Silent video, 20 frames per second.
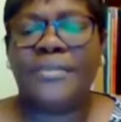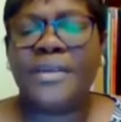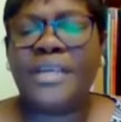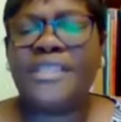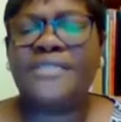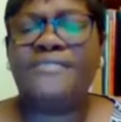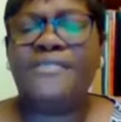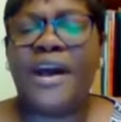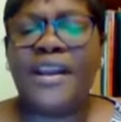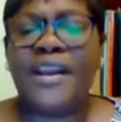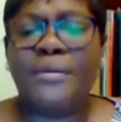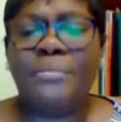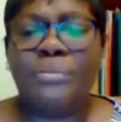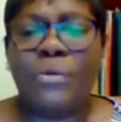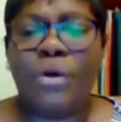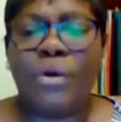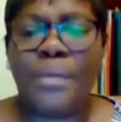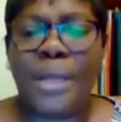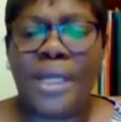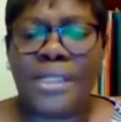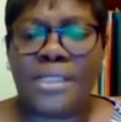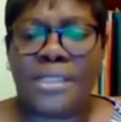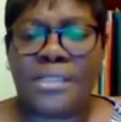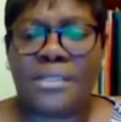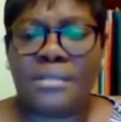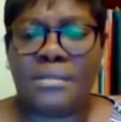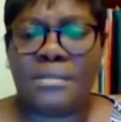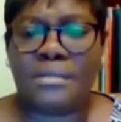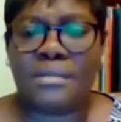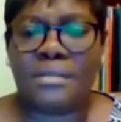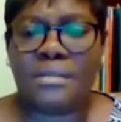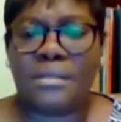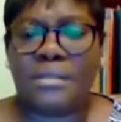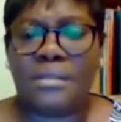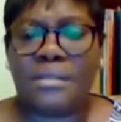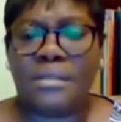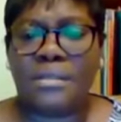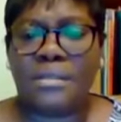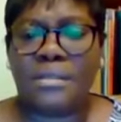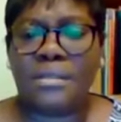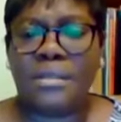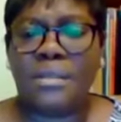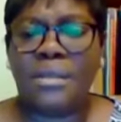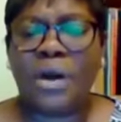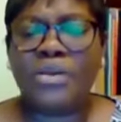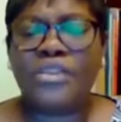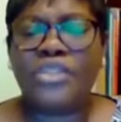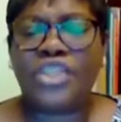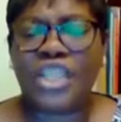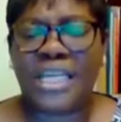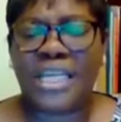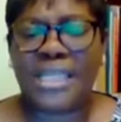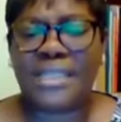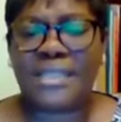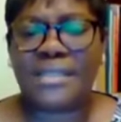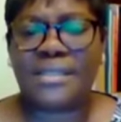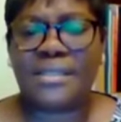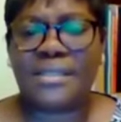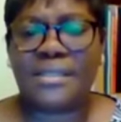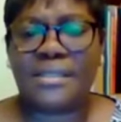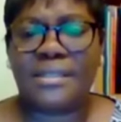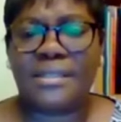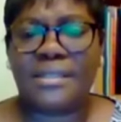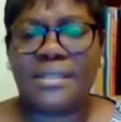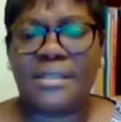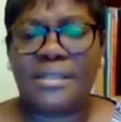This very moment, Lord Jesus,